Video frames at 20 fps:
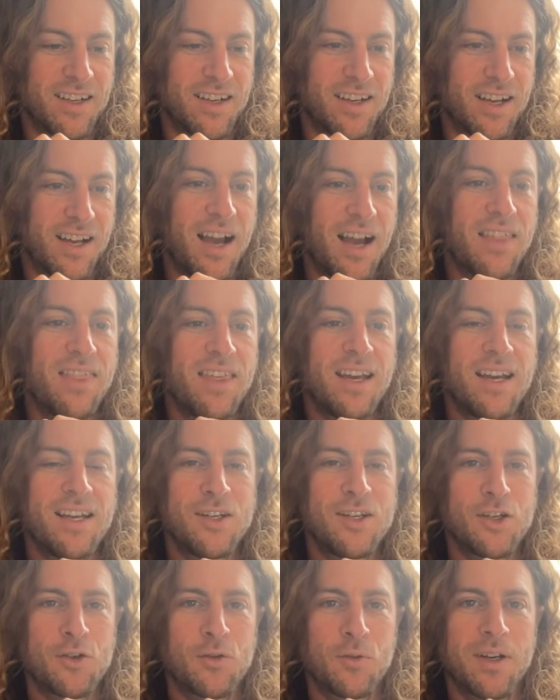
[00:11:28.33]
I think I
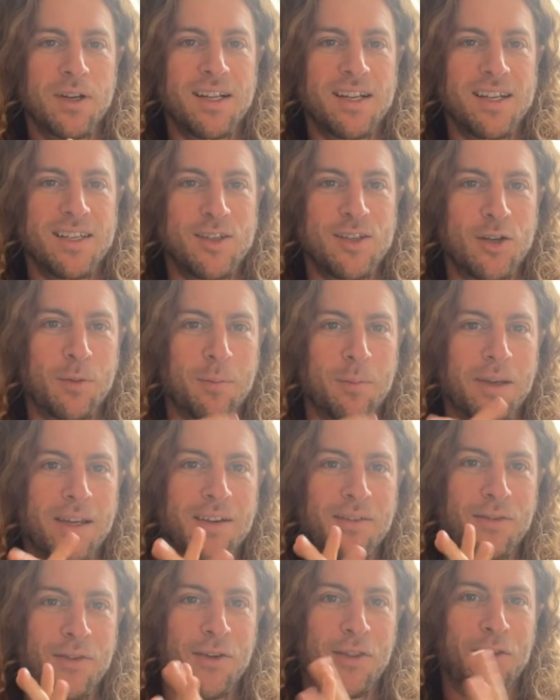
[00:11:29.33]
just realized your bit
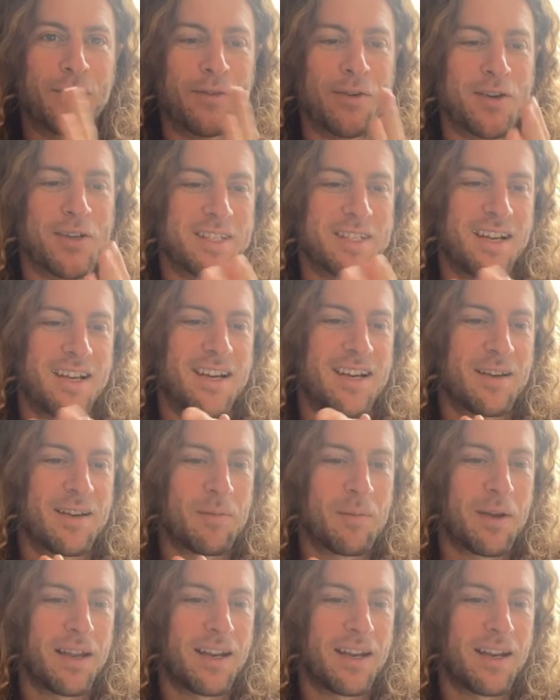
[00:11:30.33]
for the first time.